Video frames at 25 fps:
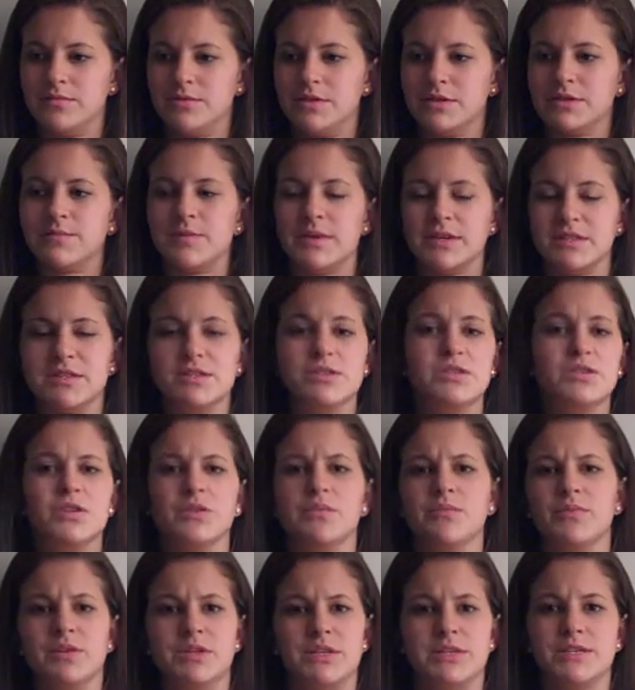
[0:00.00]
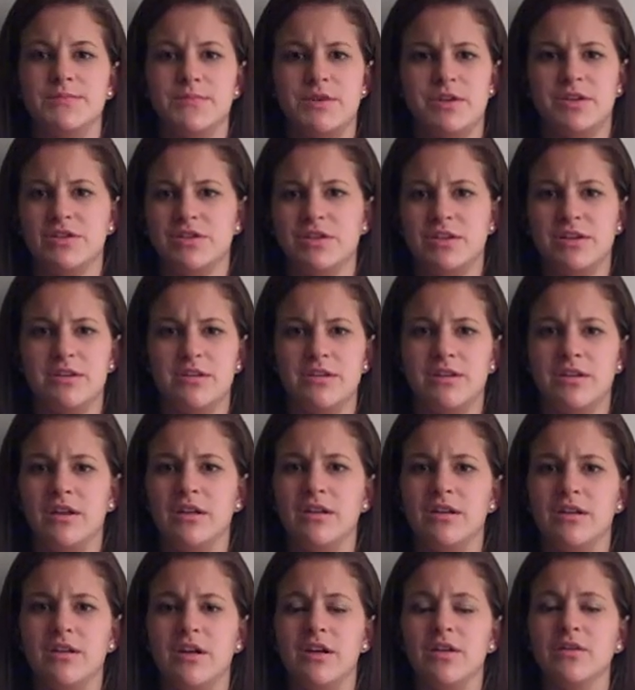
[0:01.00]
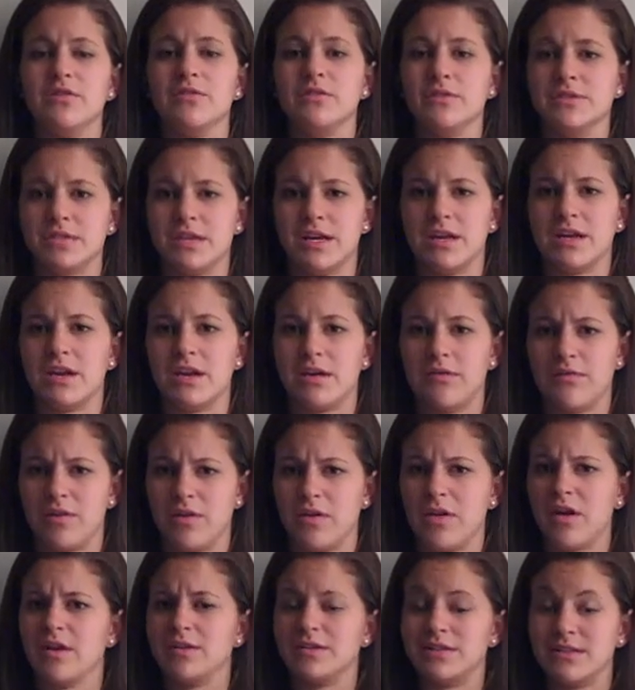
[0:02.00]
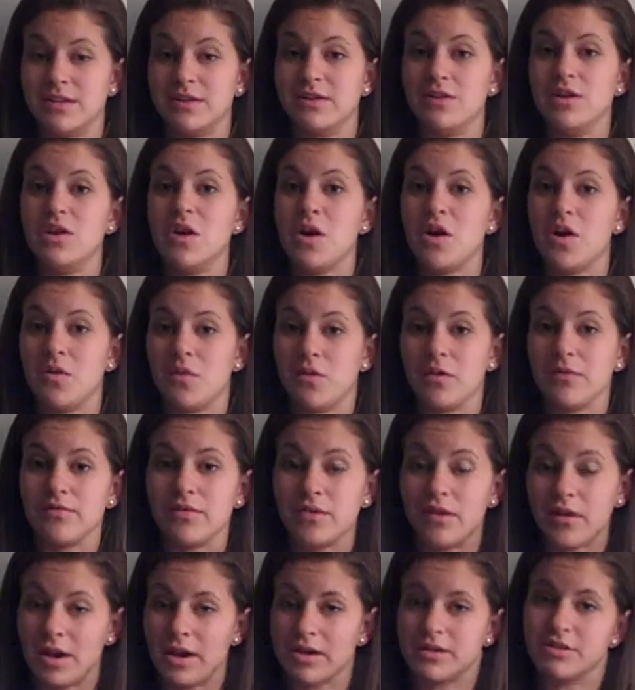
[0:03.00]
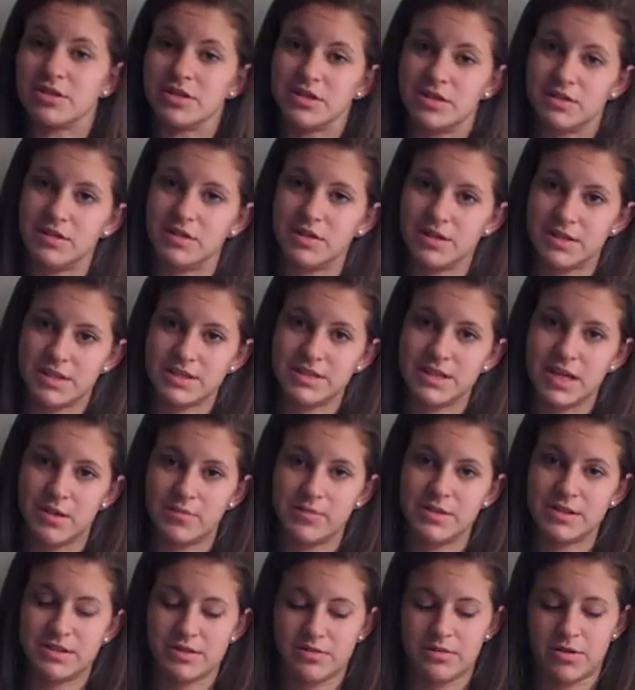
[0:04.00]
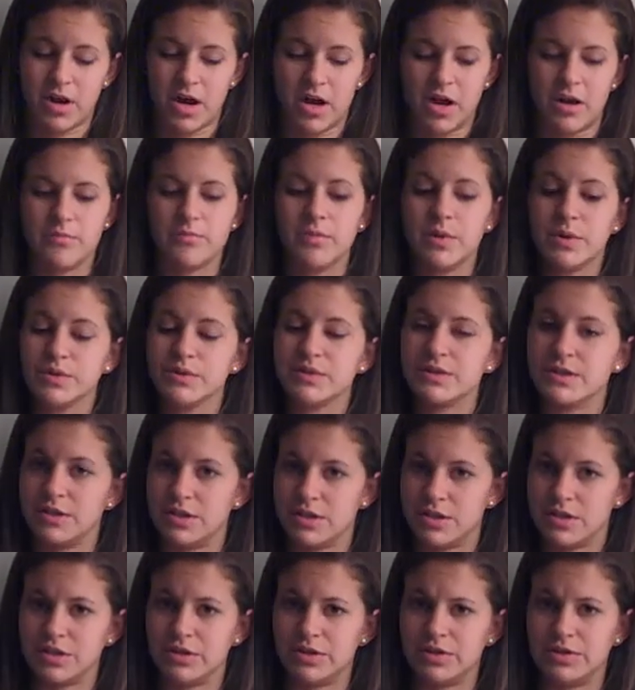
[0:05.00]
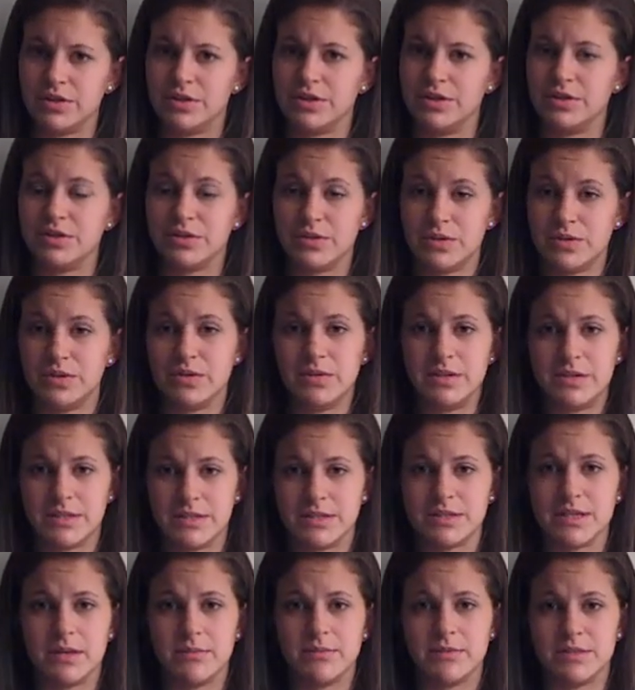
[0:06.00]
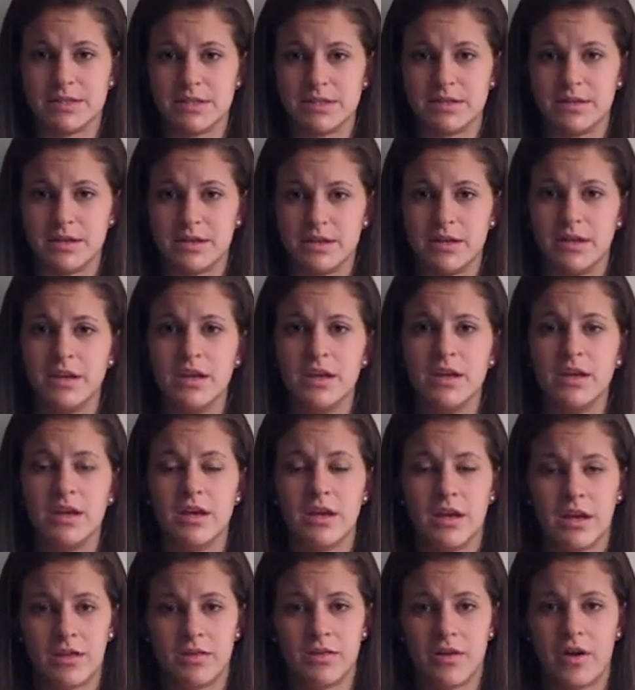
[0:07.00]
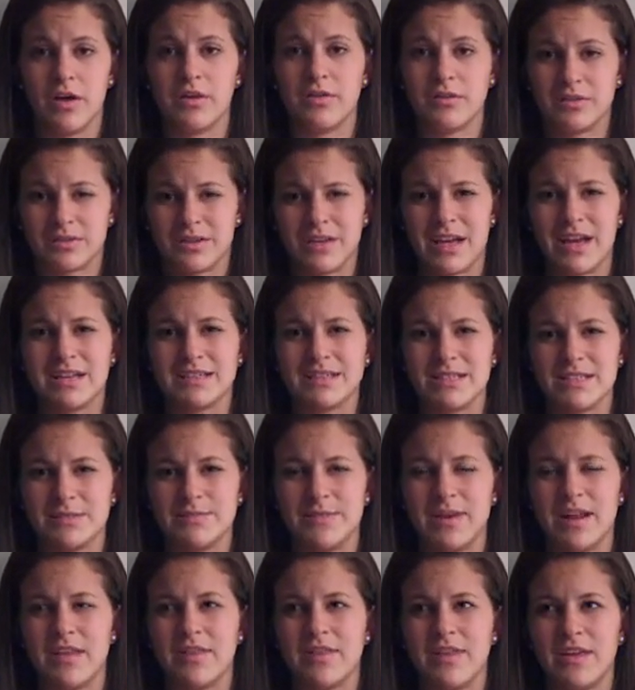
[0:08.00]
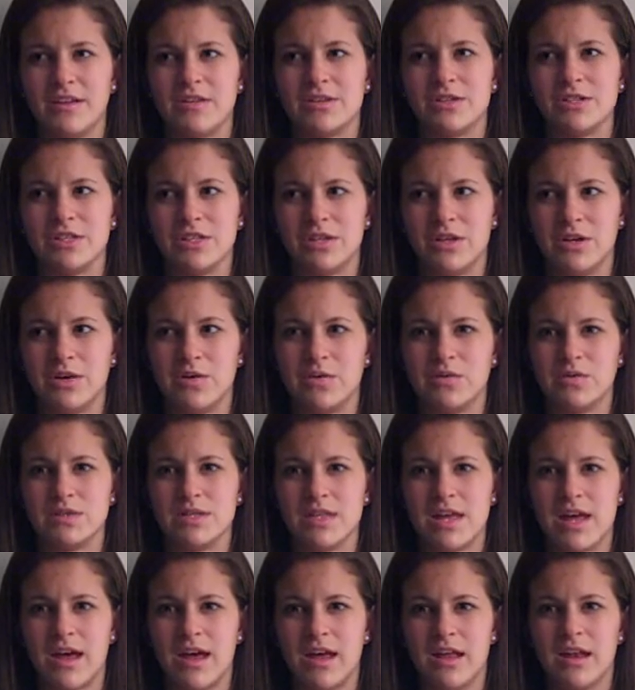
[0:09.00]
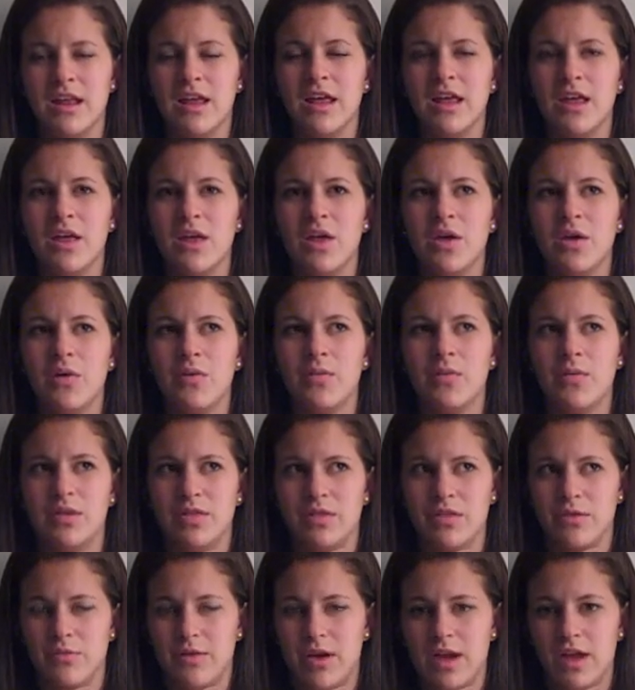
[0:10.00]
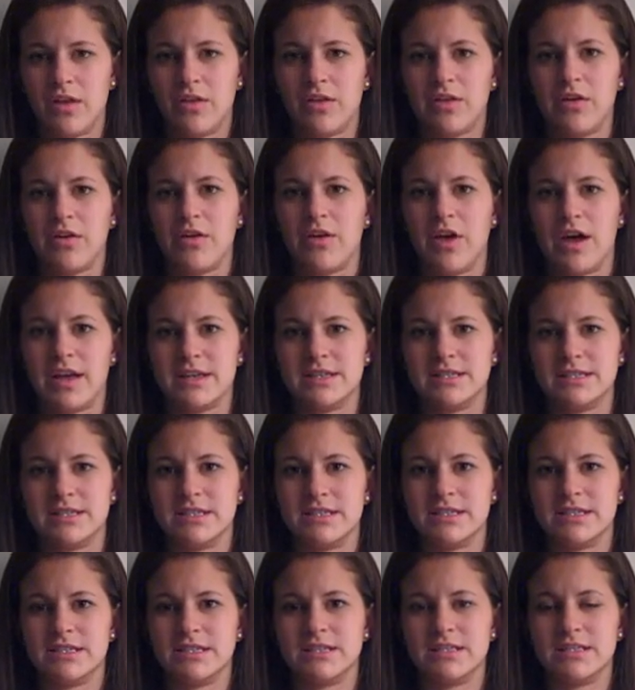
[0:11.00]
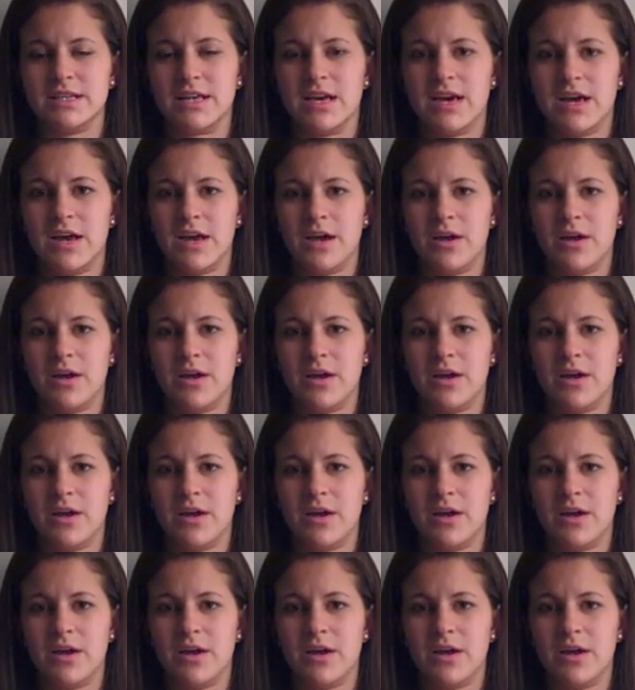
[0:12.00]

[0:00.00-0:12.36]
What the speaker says: just by student participation and understanding of the content, know if they're actually doing the assignments or not. And most of the children do the assignments in the honors classes, but I think she knows that with the regular classes,